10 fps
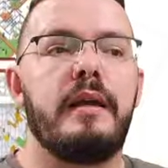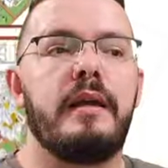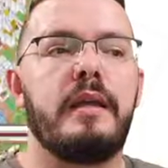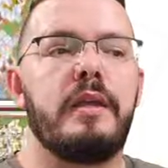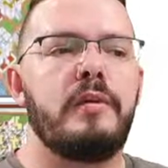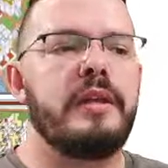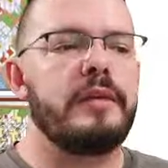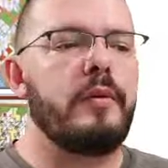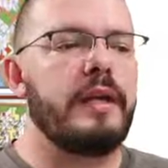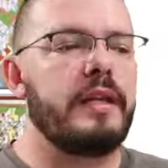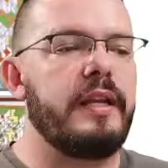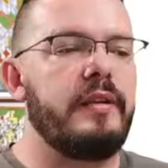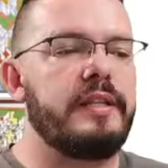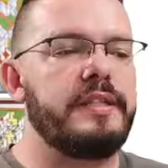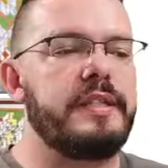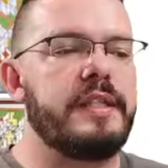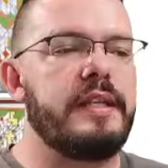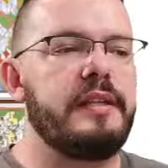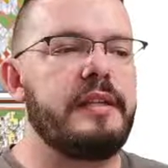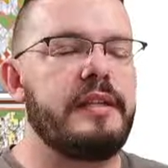you can quite clearly
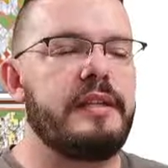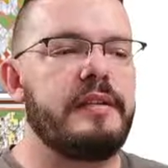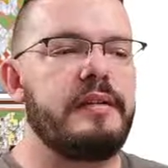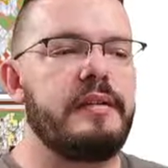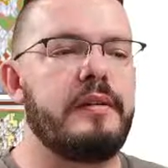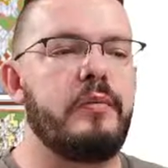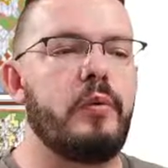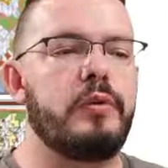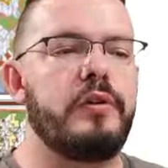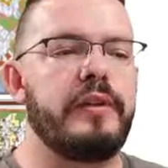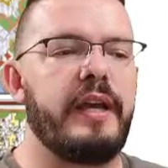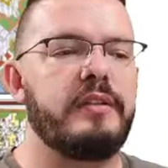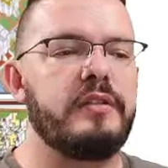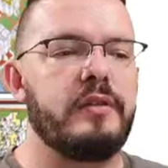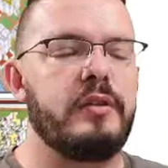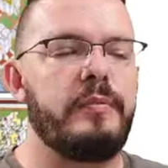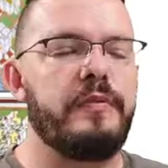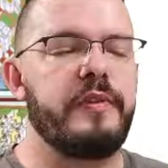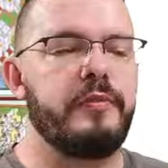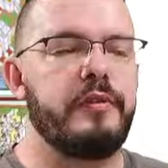see the water tanks on top of
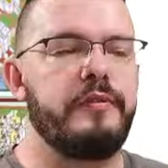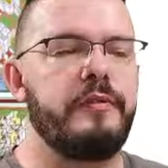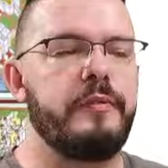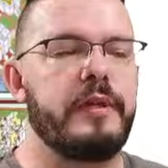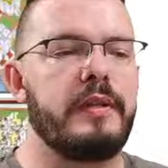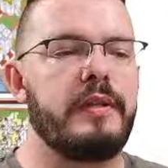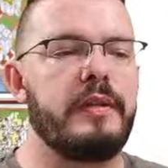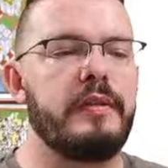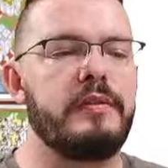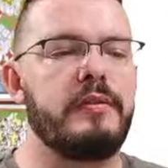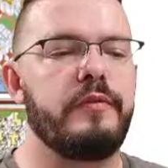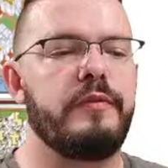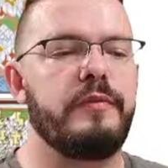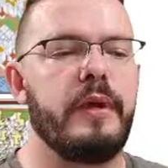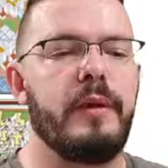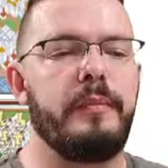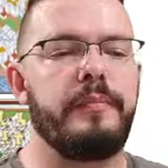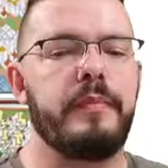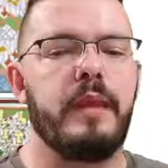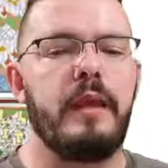the roof with sort of
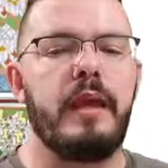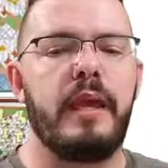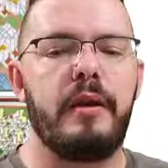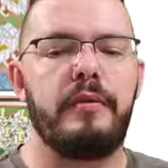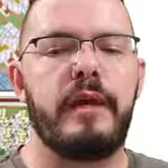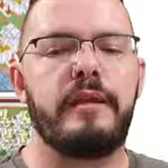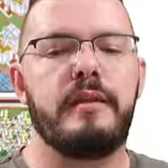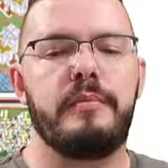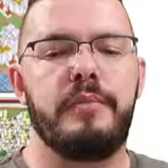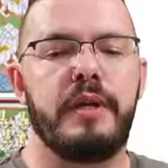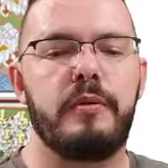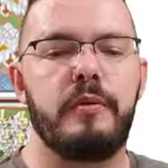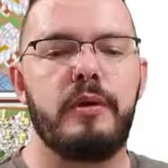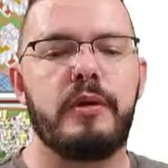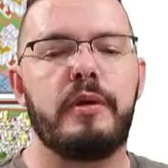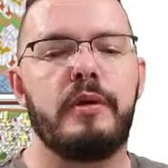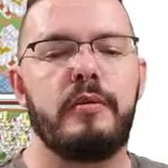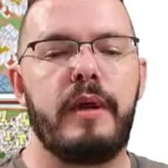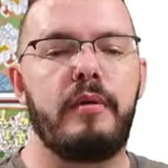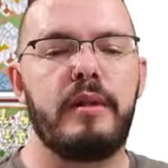aerated brickwork
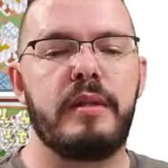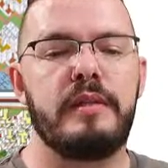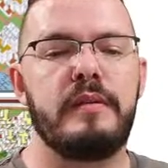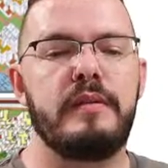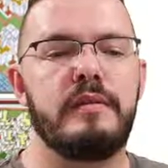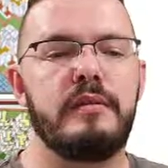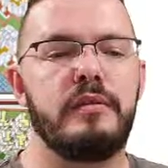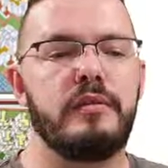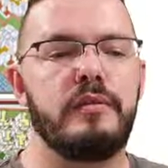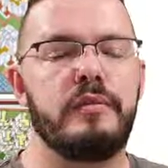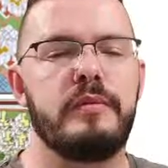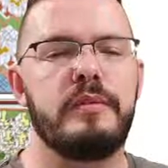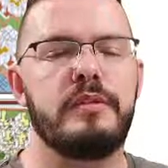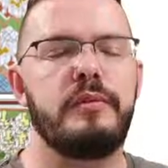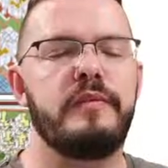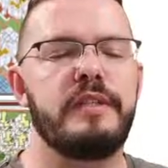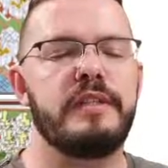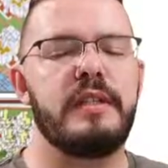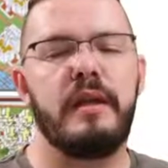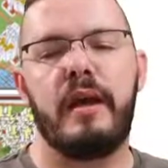around it to sort of
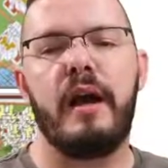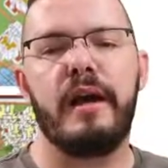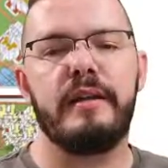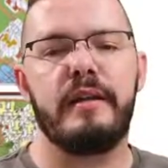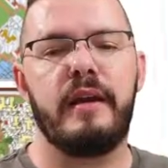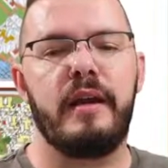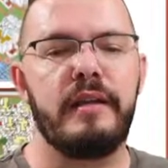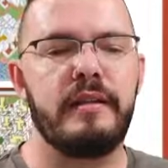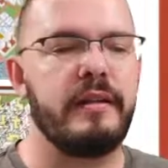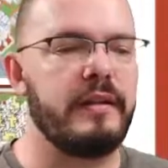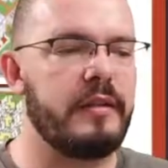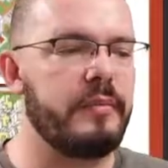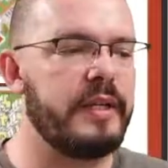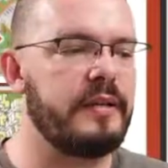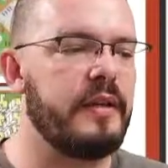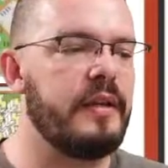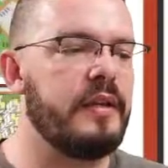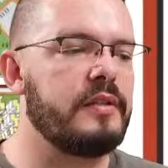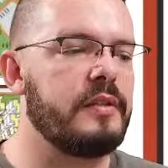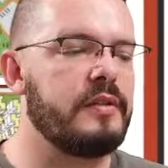just hide it a little bit.
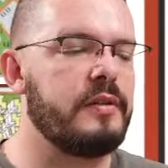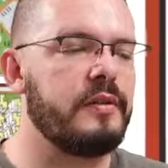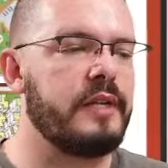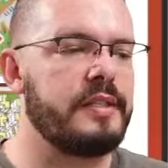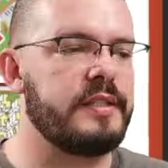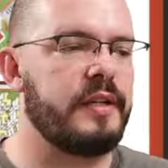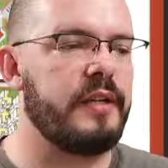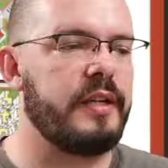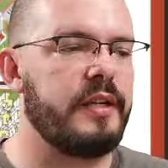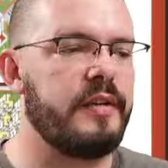So it's not necessarily